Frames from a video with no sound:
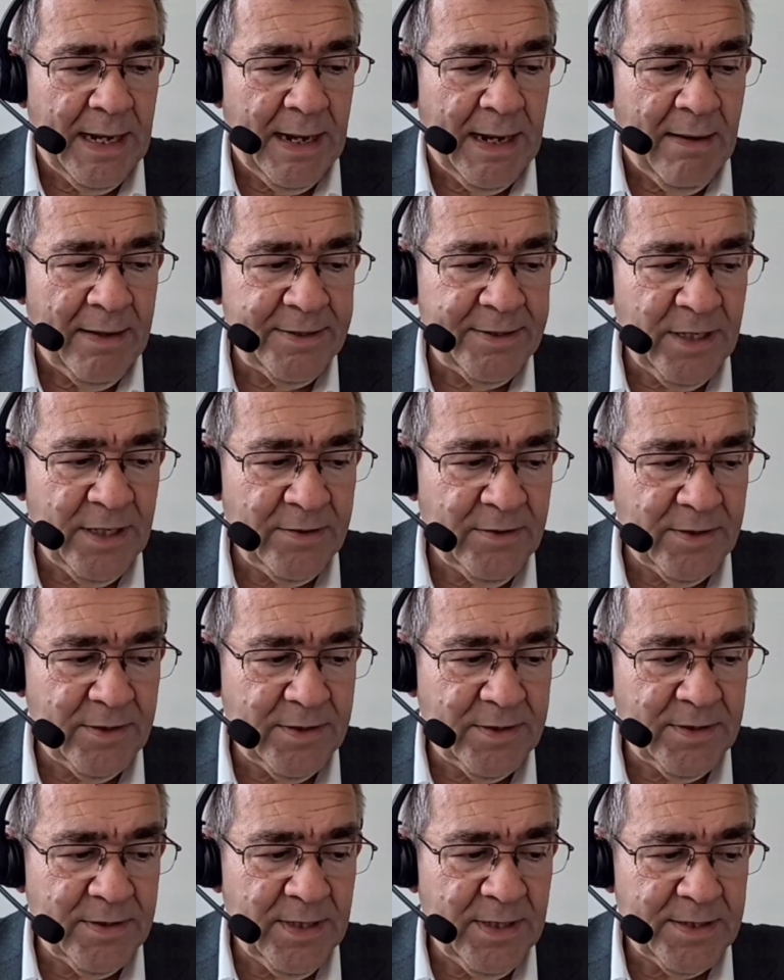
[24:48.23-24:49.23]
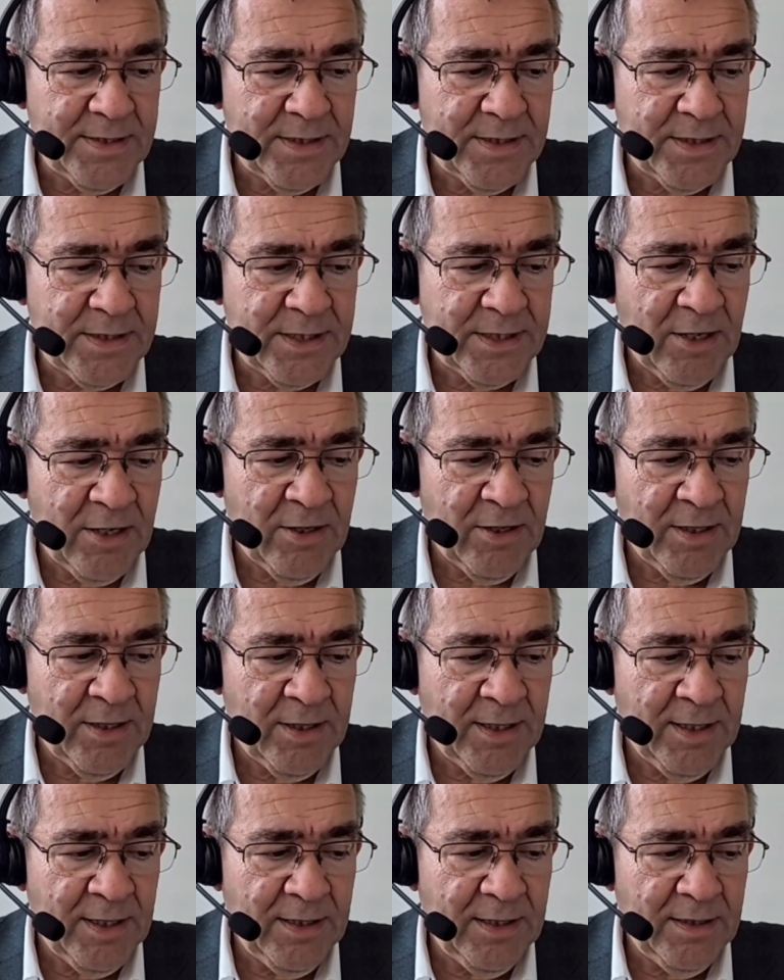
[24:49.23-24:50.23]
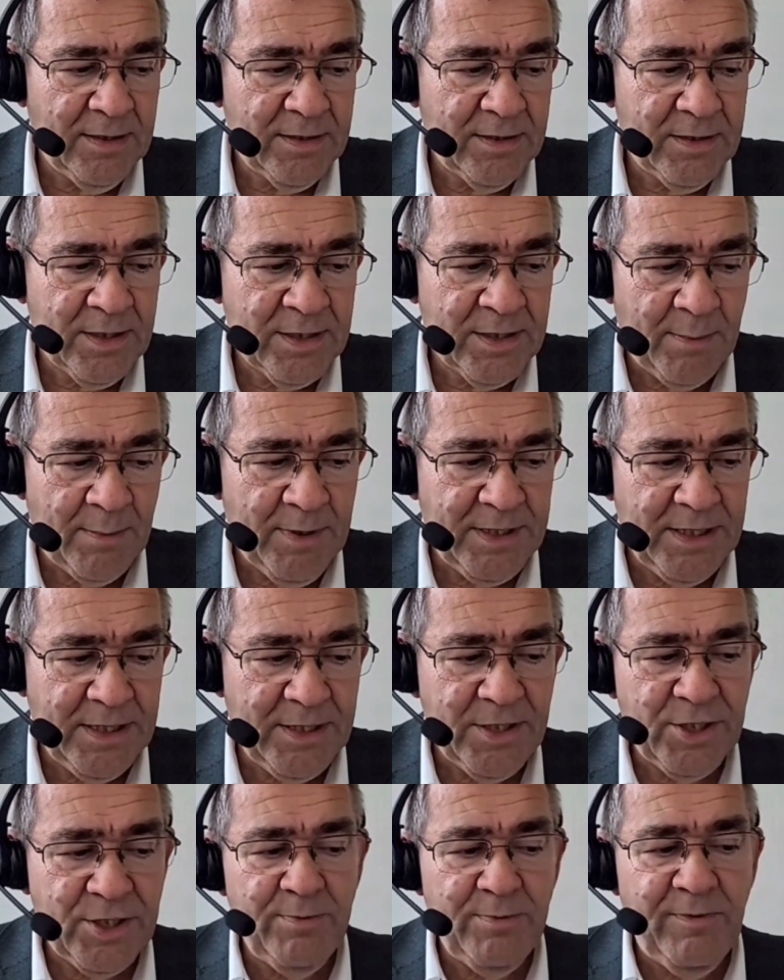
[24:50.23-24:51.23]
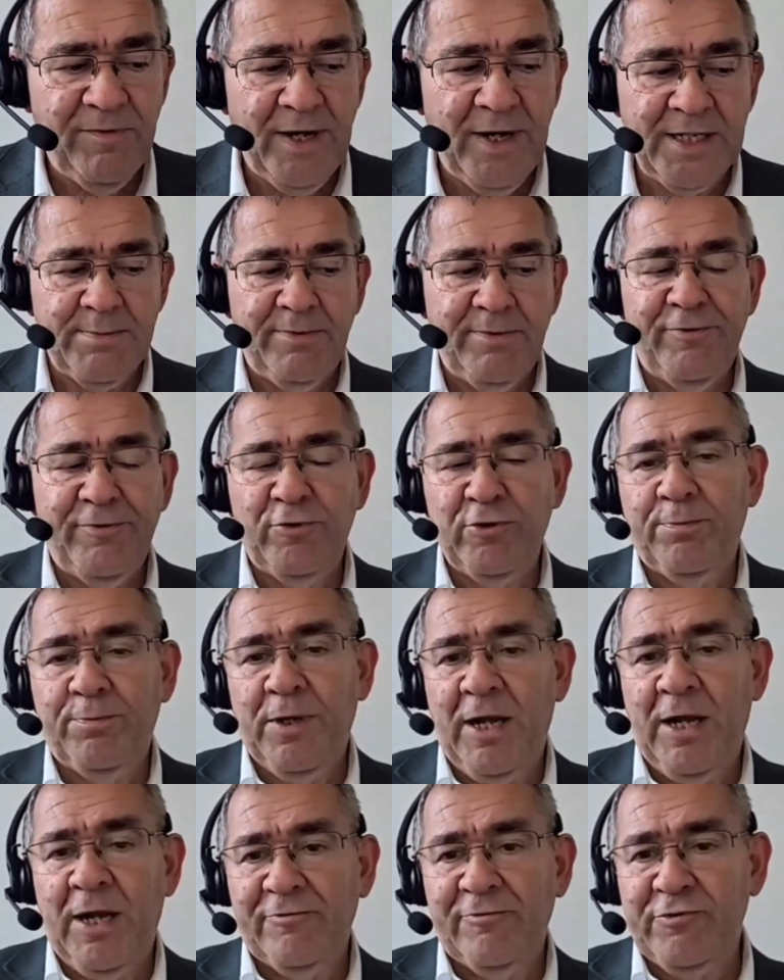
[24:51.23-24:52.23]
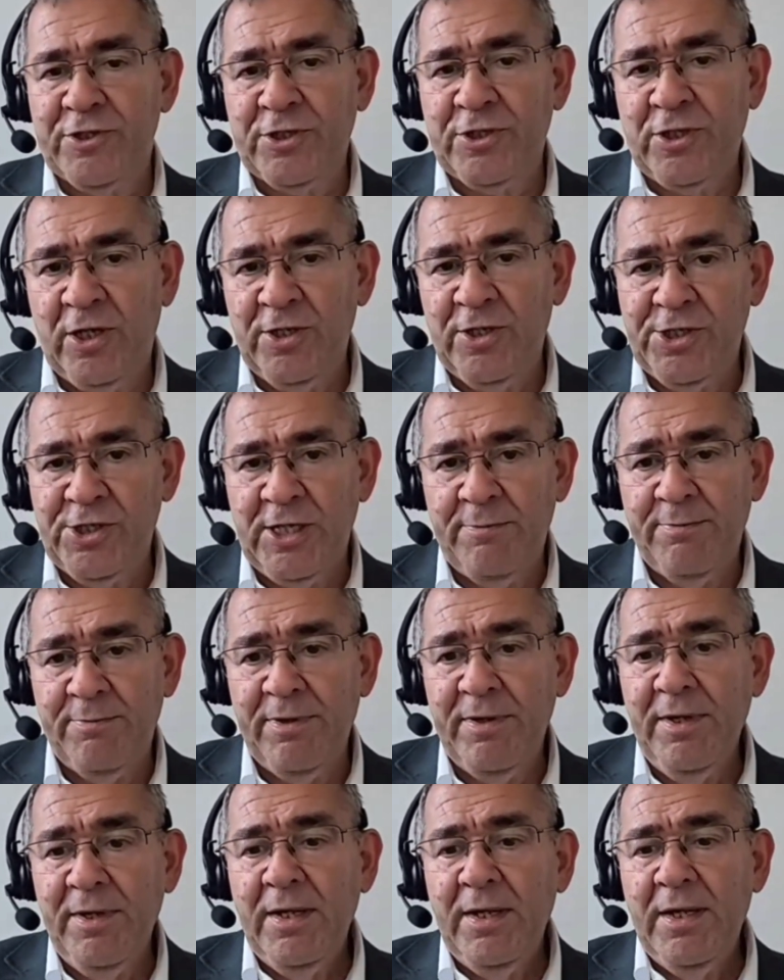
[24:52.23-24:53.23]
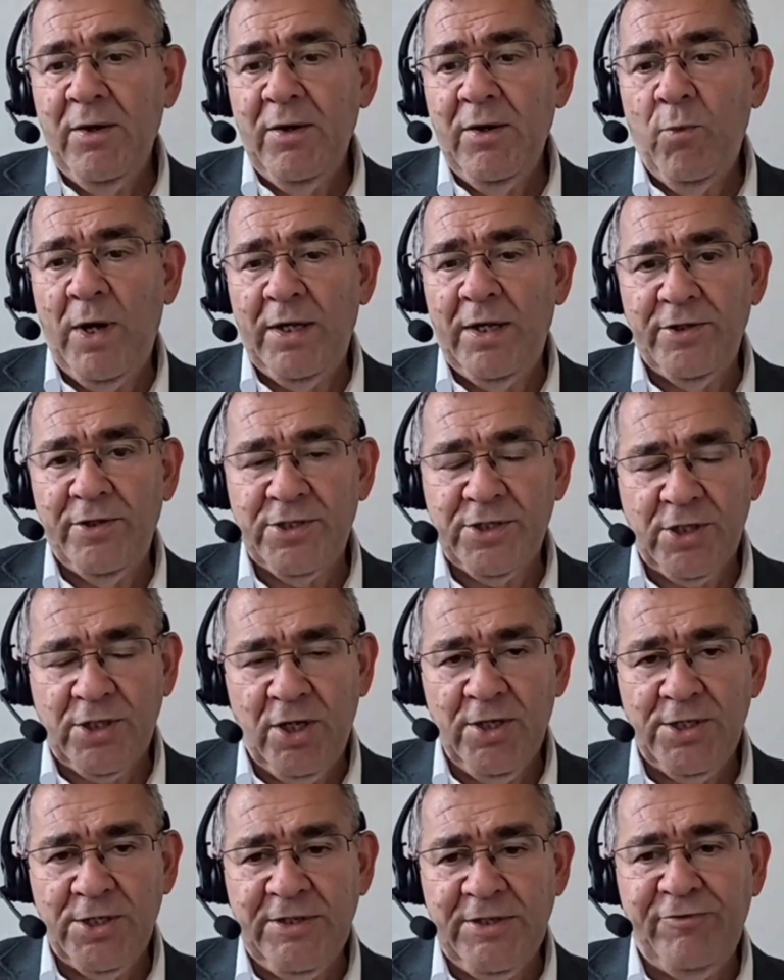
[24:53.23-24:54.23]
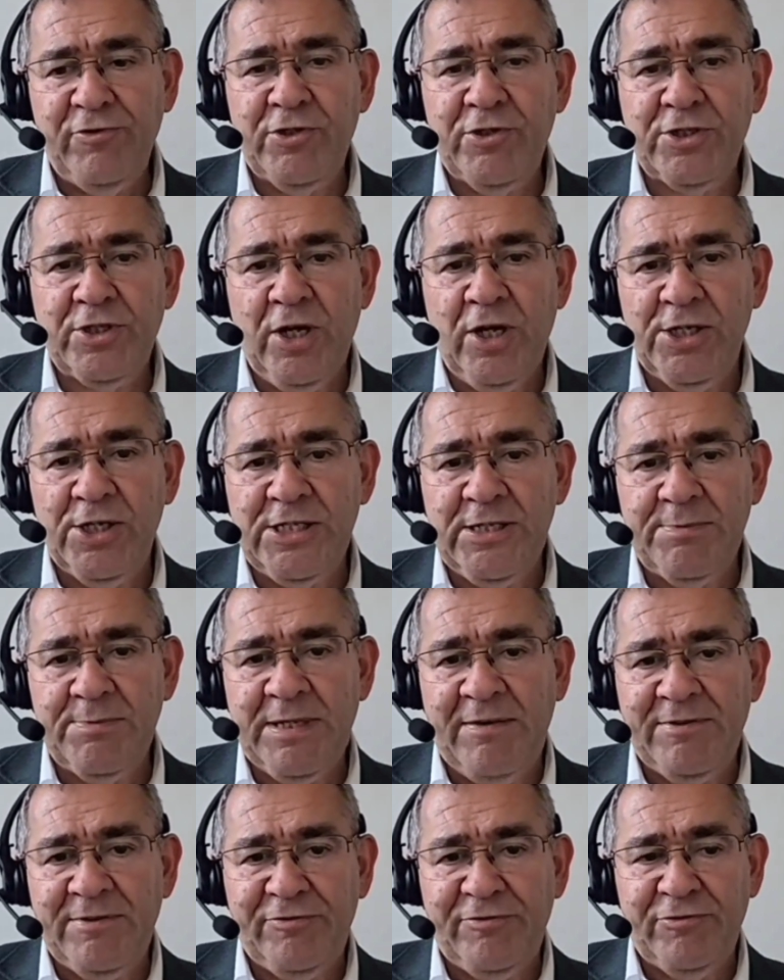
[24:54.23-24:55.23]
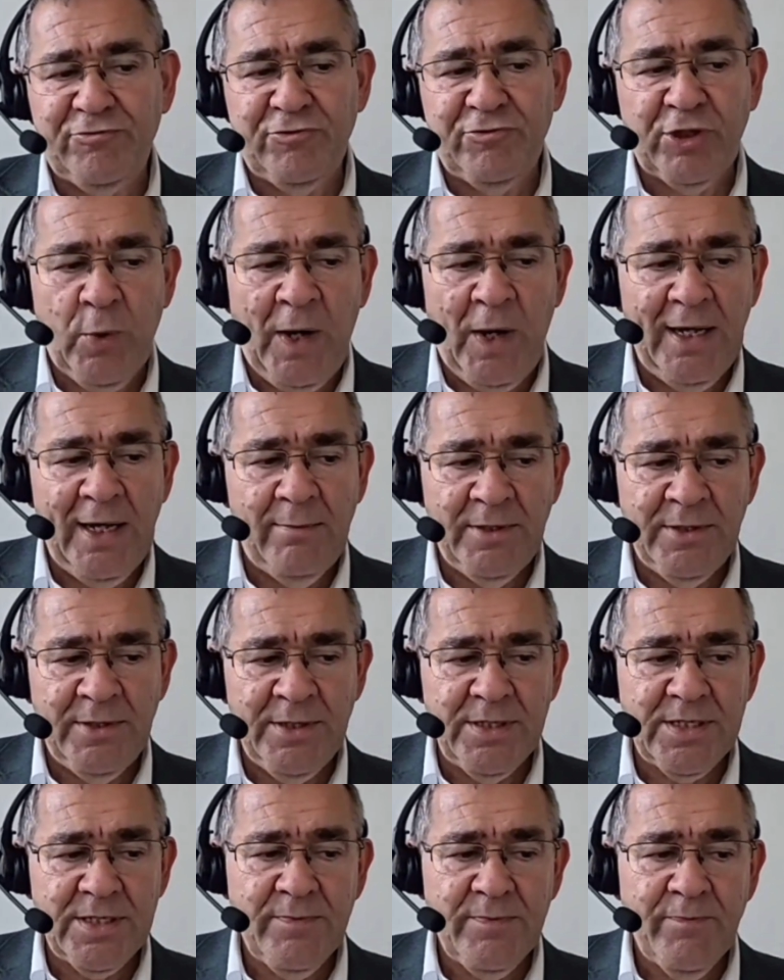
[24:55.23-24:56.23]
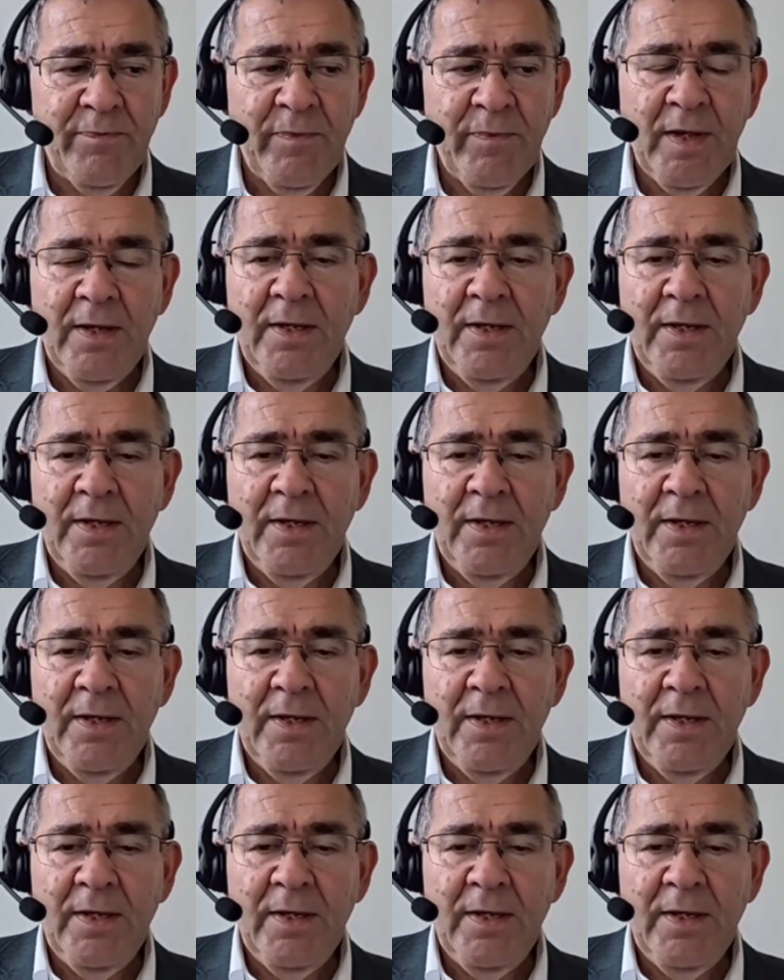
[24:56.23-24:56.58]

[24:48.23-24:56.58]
Now, I don't necessarily. Does someone need a supervisor before applying for a scholarship? Well, different scholarships have different requirements.